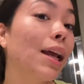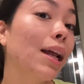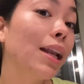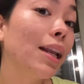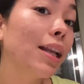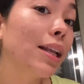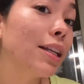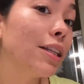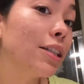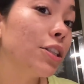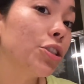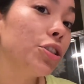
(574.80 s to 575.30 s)

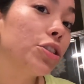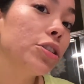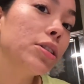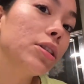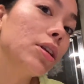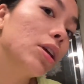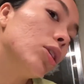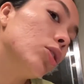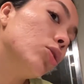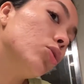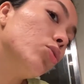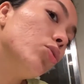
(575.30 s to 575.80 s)
let's just
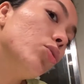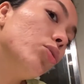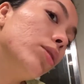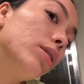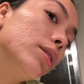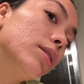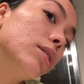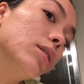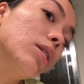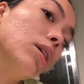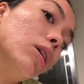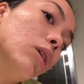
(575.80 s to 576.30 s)
get to the
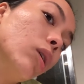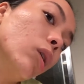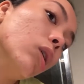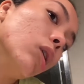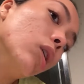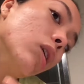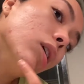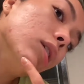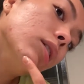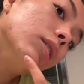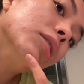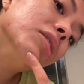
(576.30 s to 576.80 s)

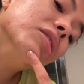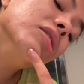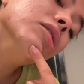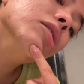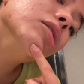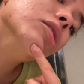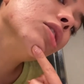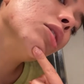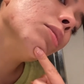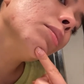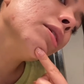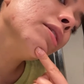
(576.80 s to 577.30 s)
skincare. This
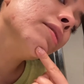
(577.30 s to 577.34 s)
is how my